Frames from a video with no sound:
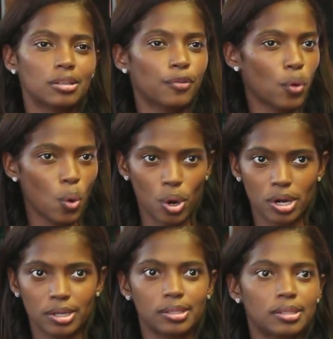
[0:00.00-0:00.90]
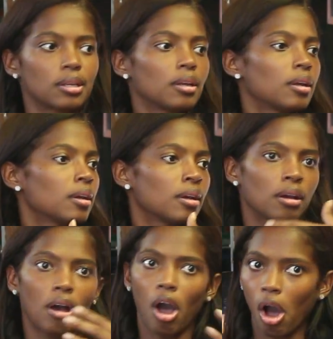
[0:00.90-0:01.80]
of course,
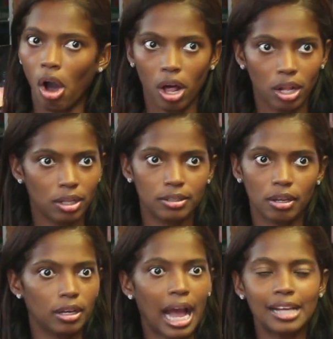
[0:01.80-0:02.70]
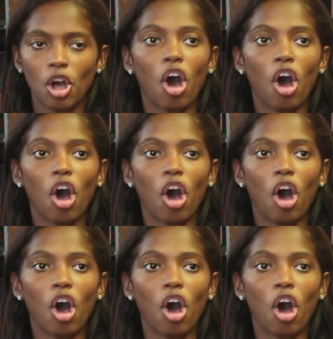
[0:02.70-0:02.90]
has